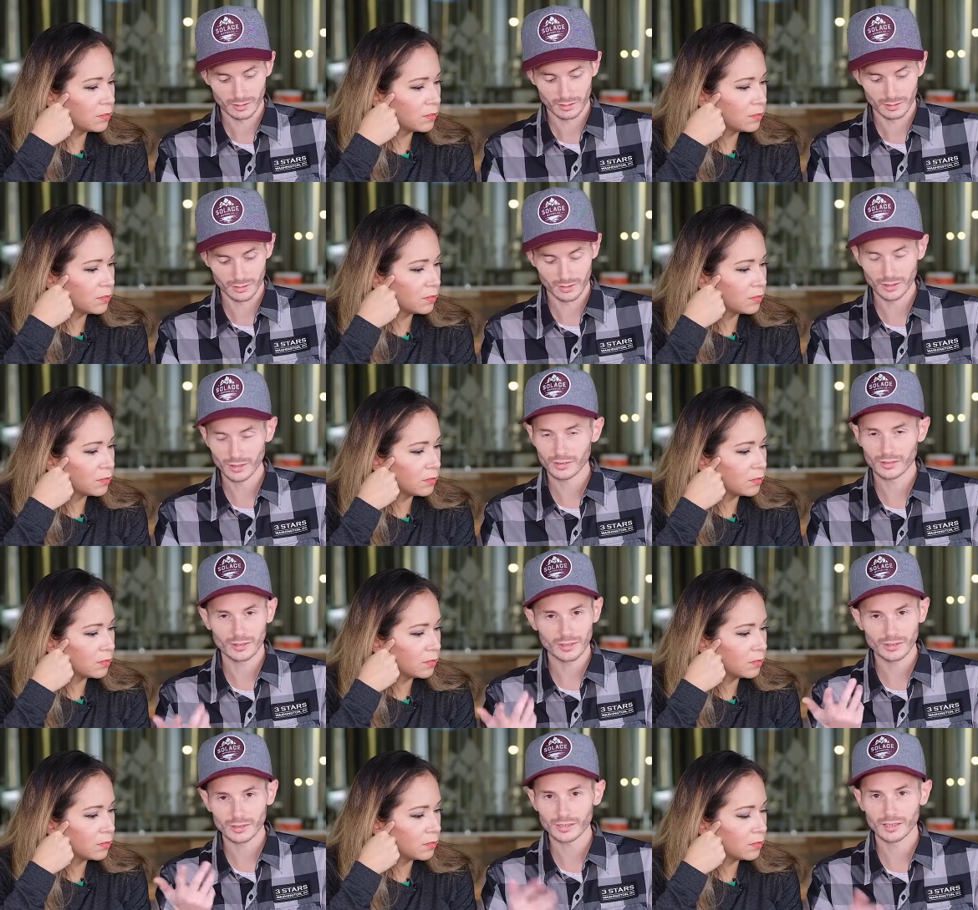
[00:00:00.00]
Speaker 1: See
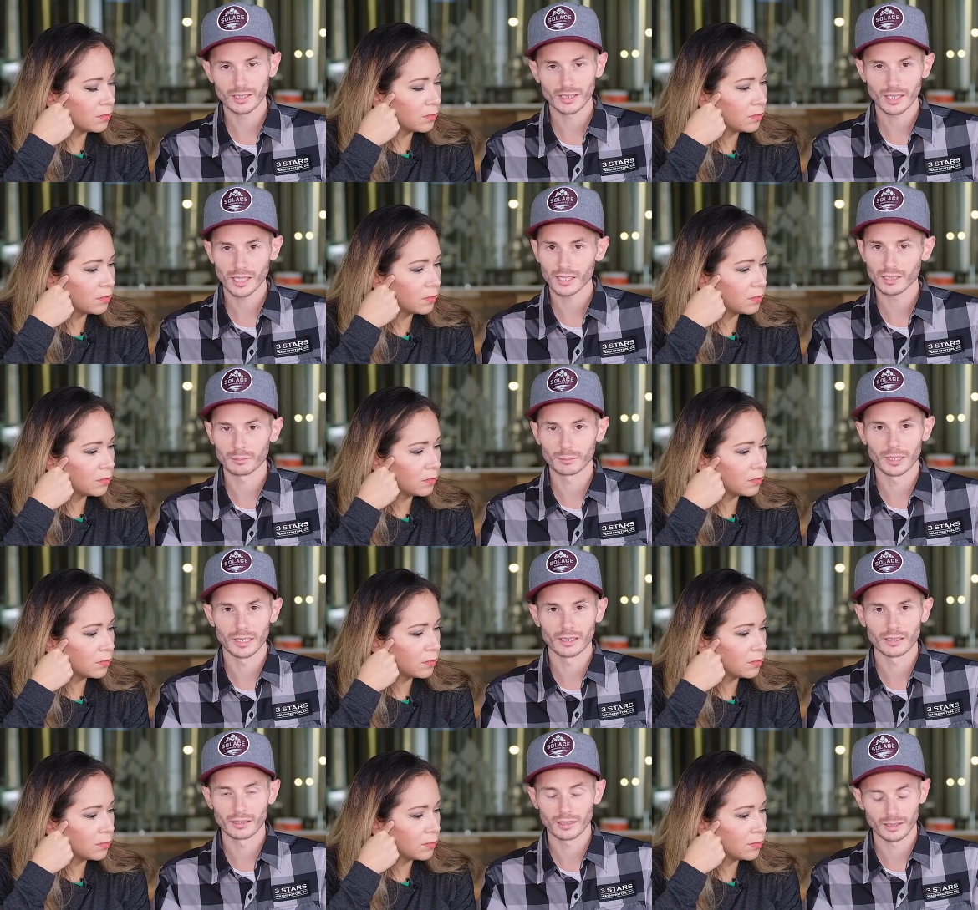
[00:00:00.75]
Siri again,
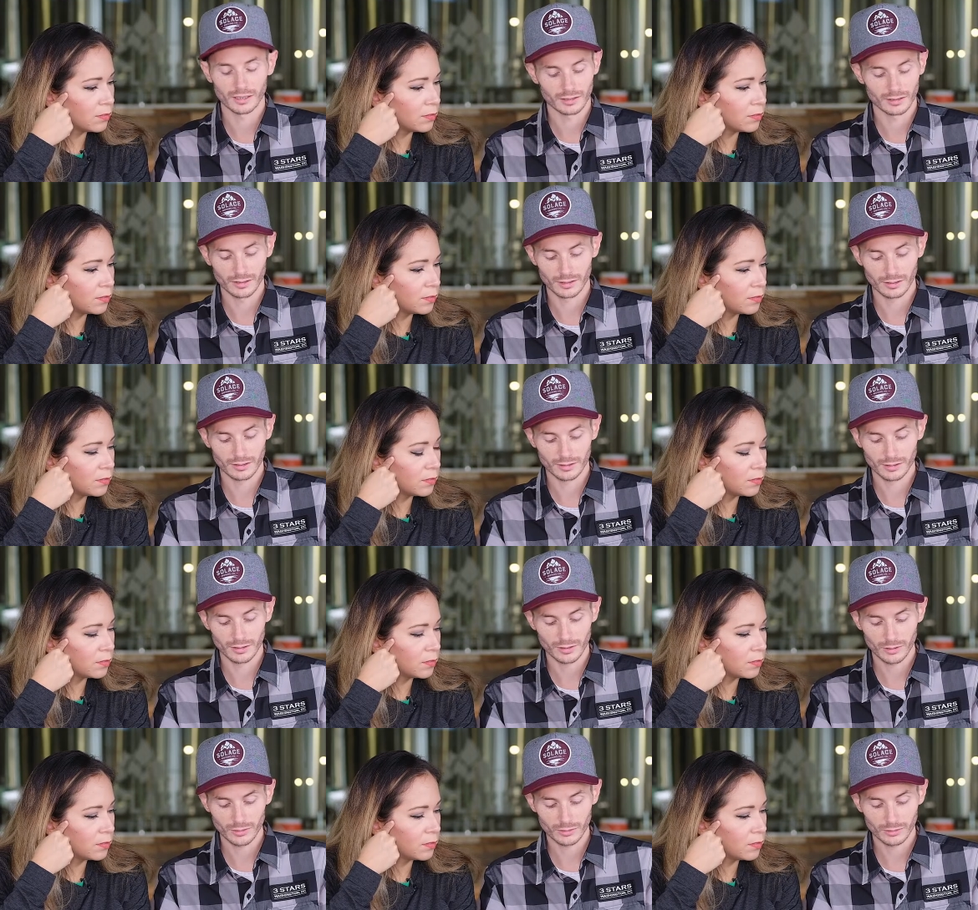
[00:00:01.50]
man. Like that.
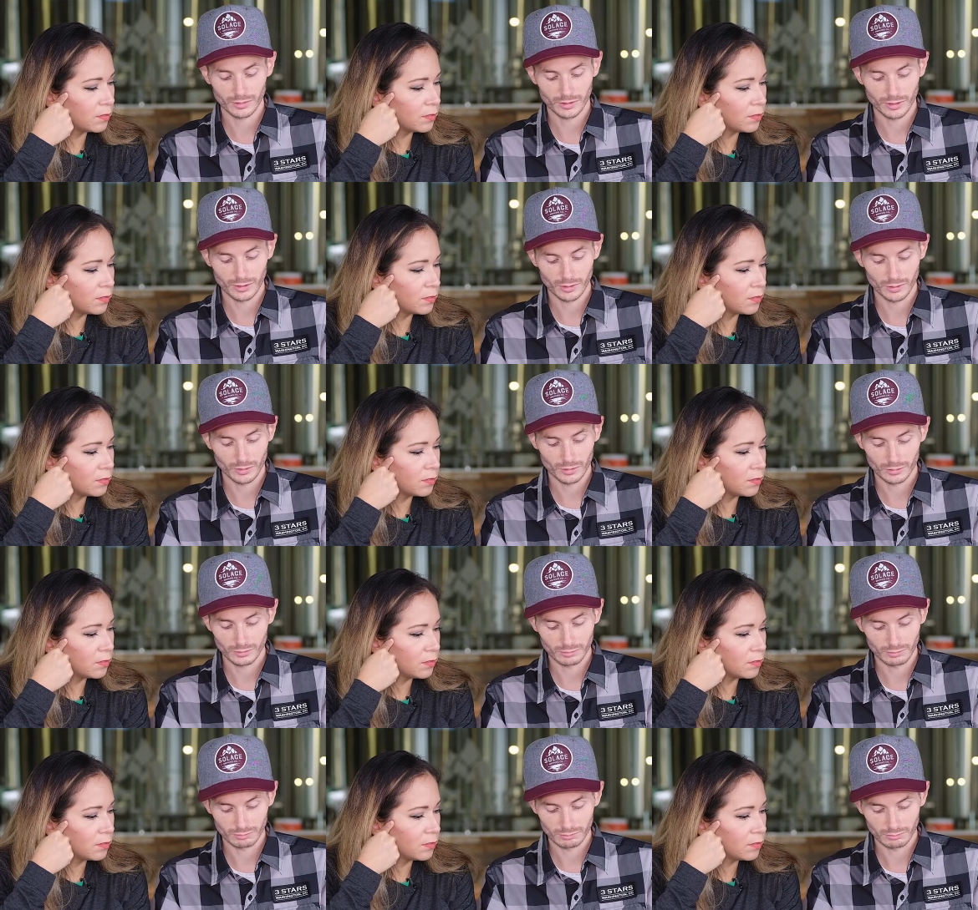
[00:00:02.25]
No,
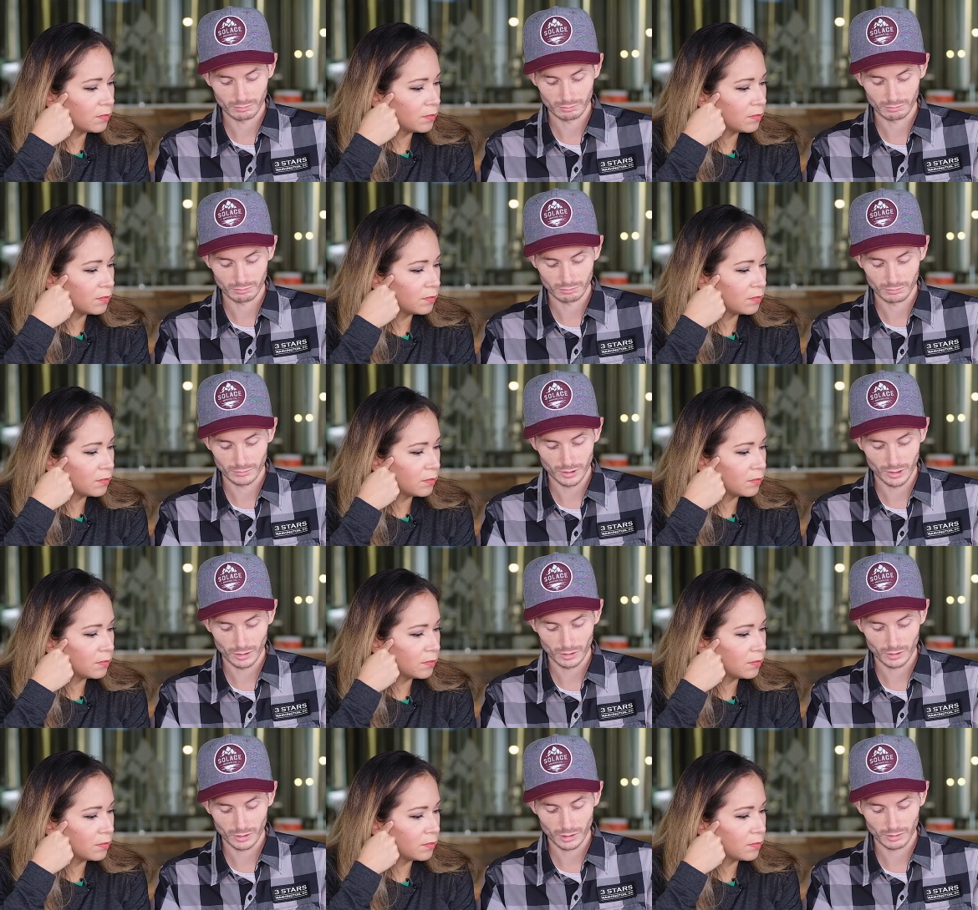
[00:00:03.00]
no,
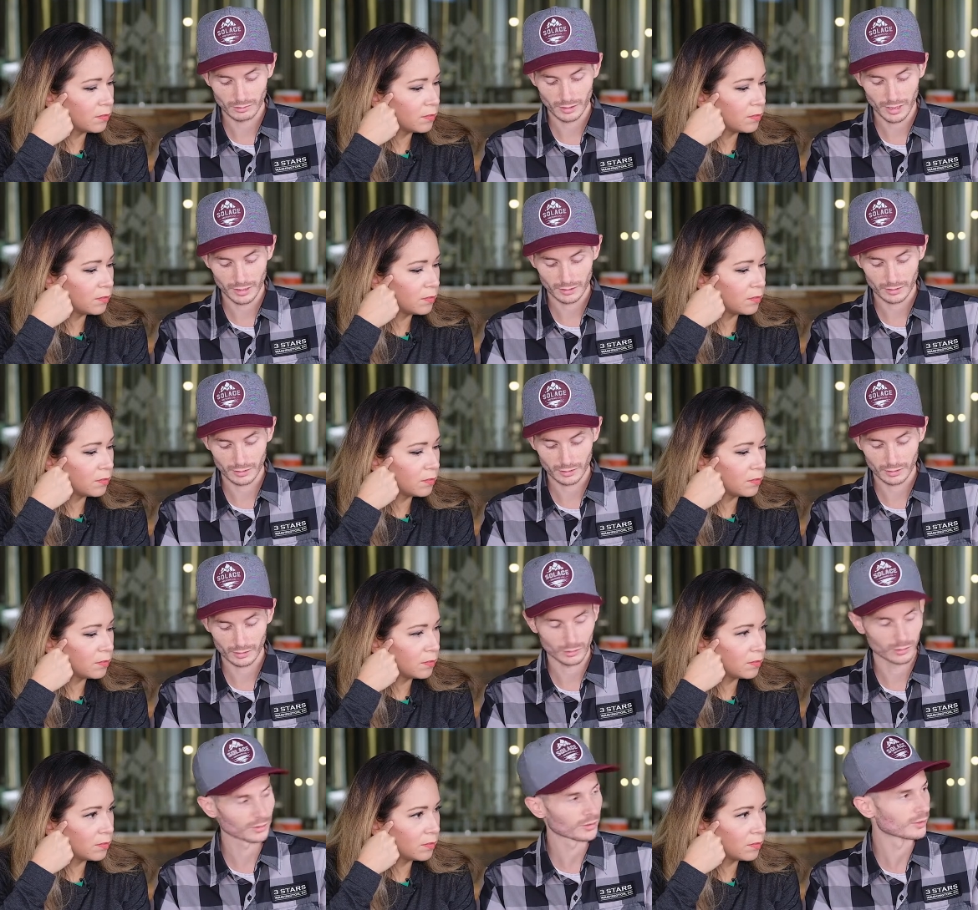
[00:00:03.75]
no correct
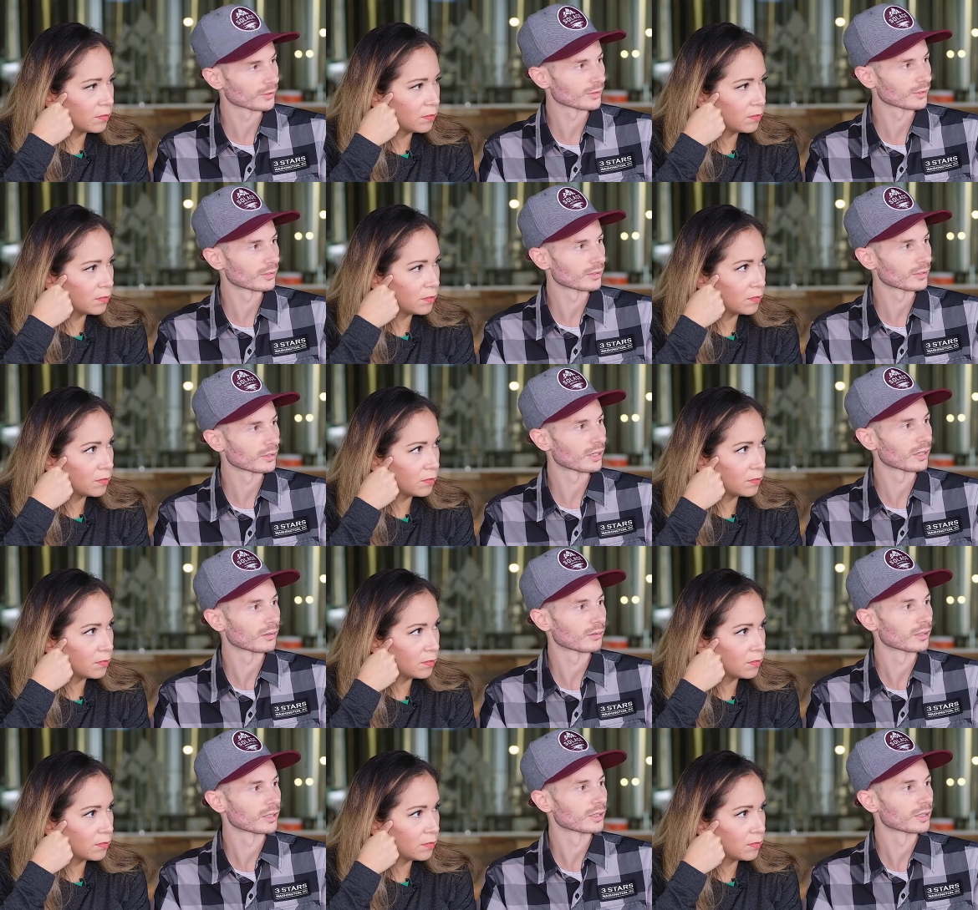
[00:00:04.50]
sources. No.